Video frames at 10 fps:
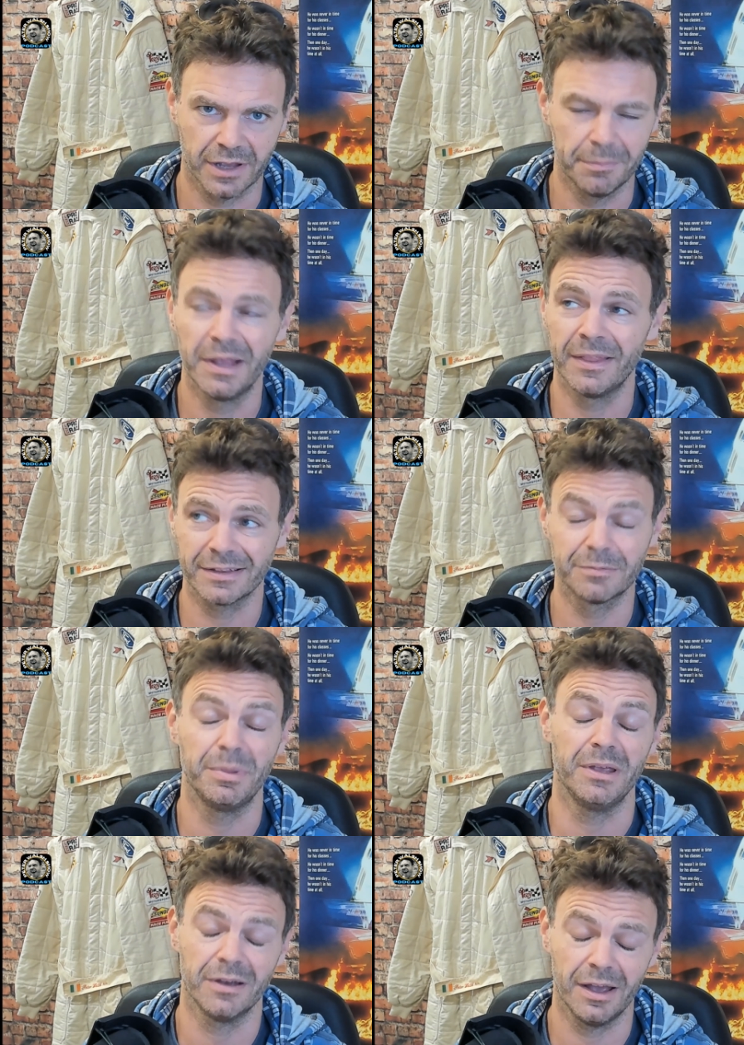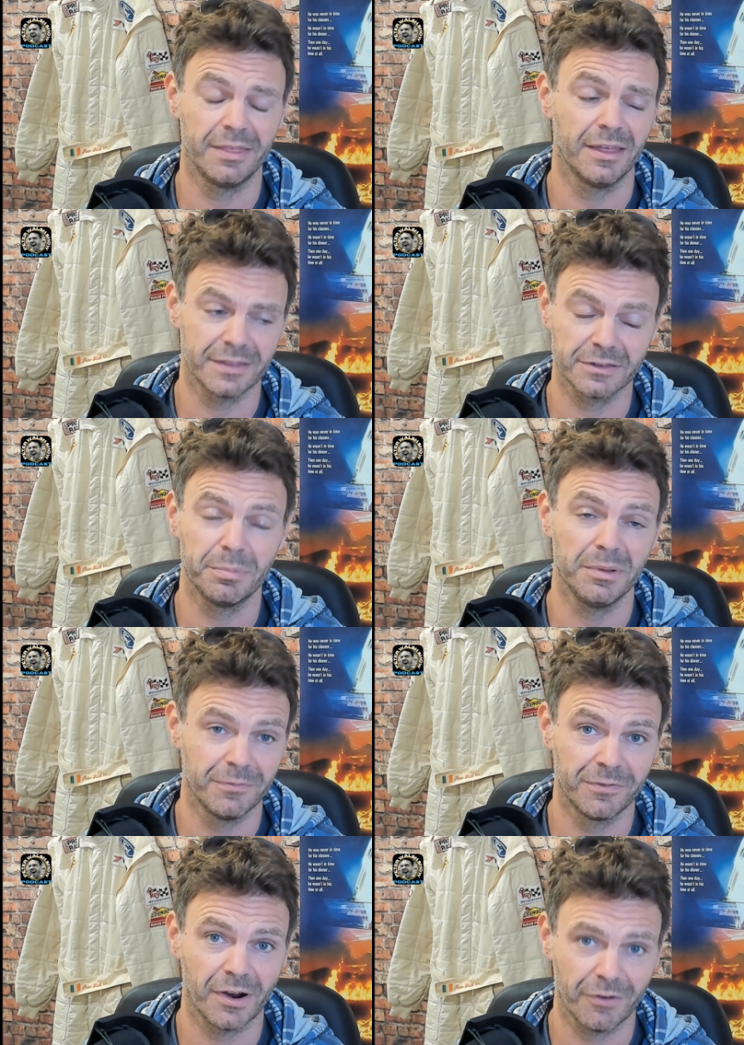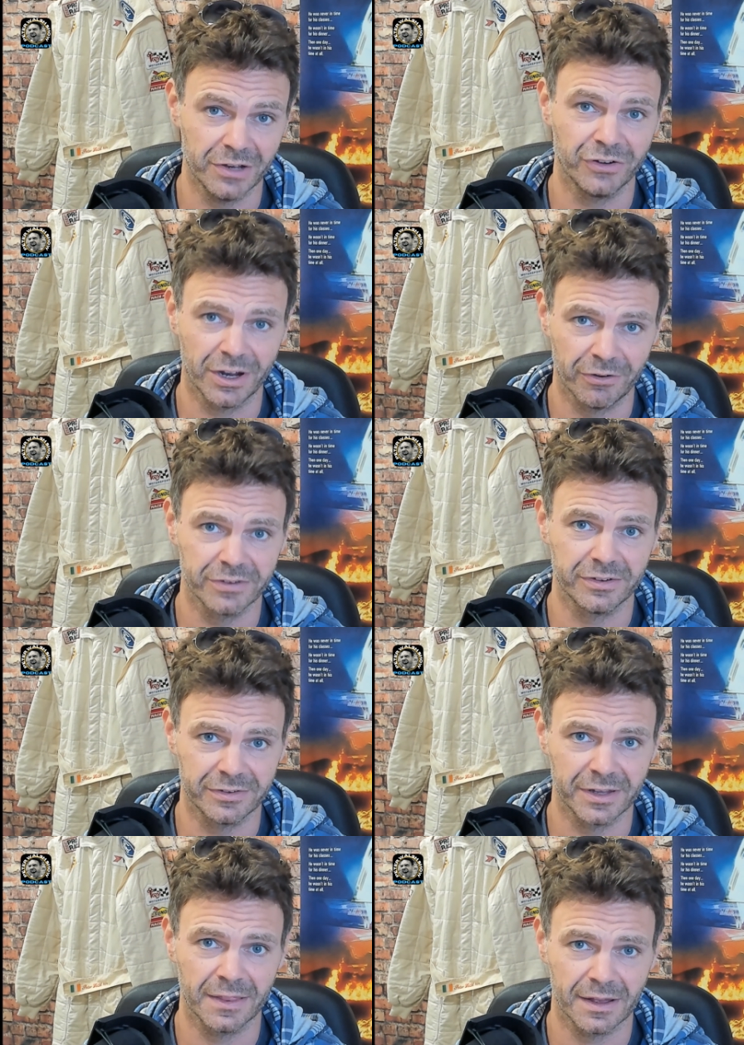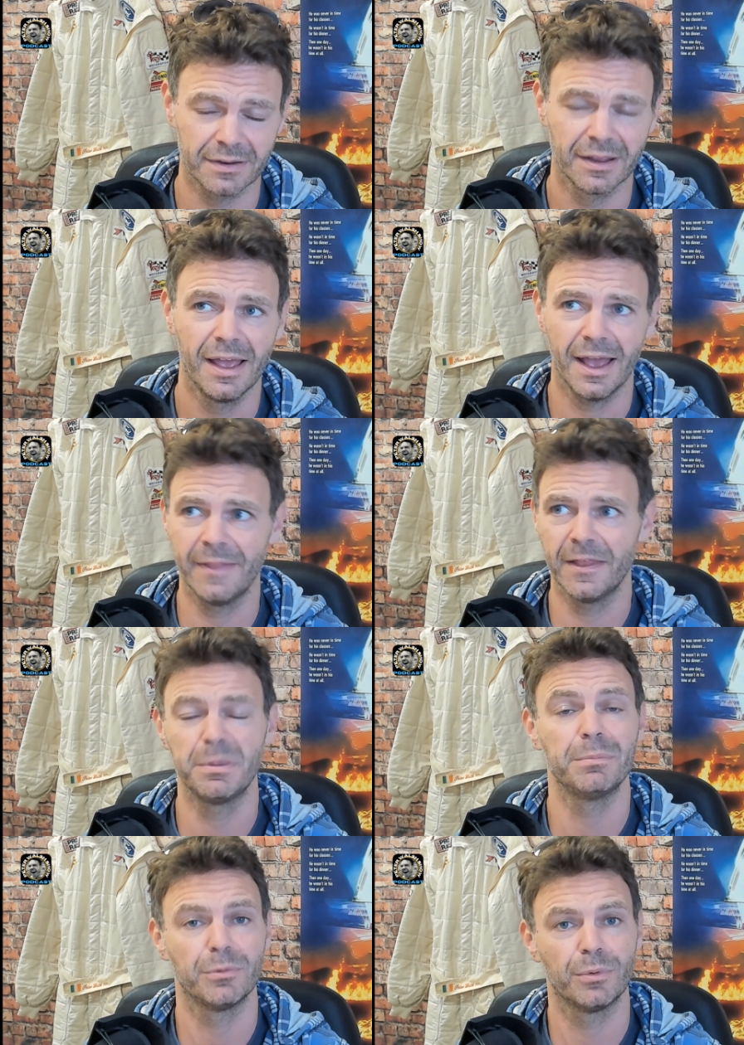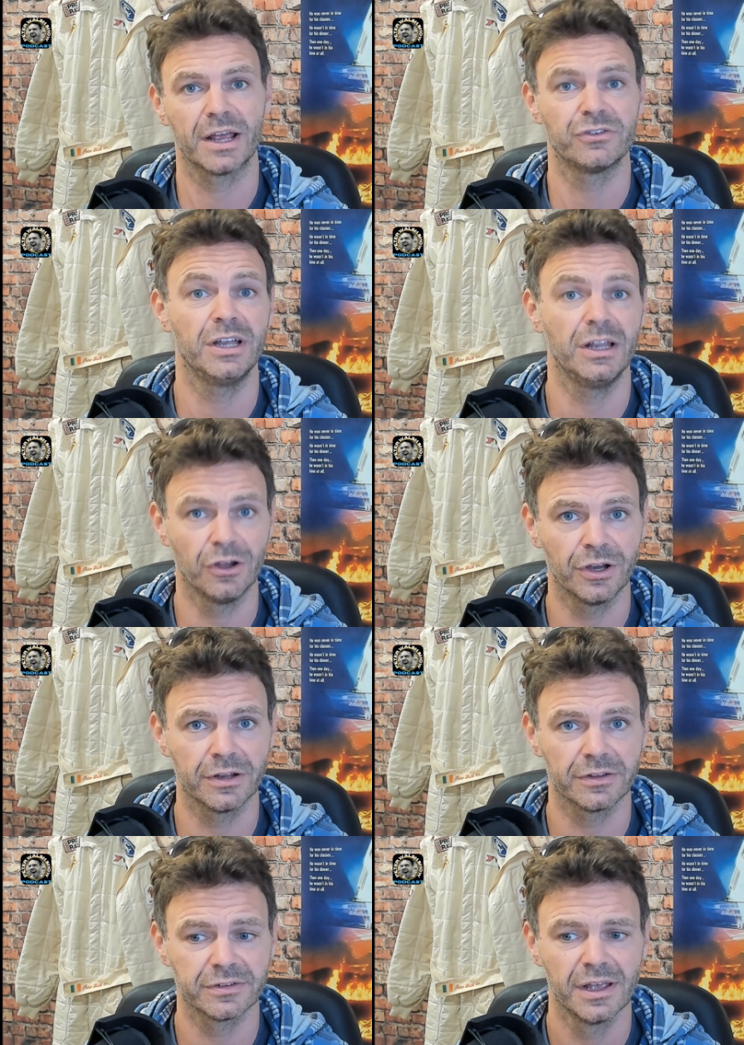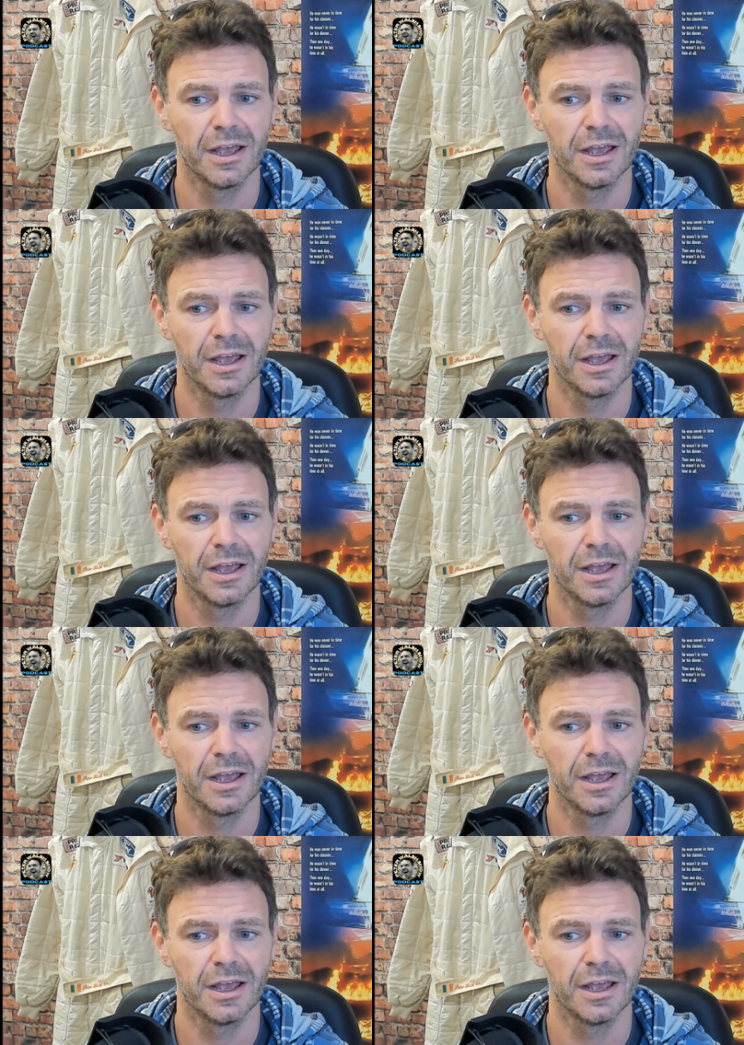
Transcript: I mean, that's being, I think that's being very generous to say that. And then people would actually look at us.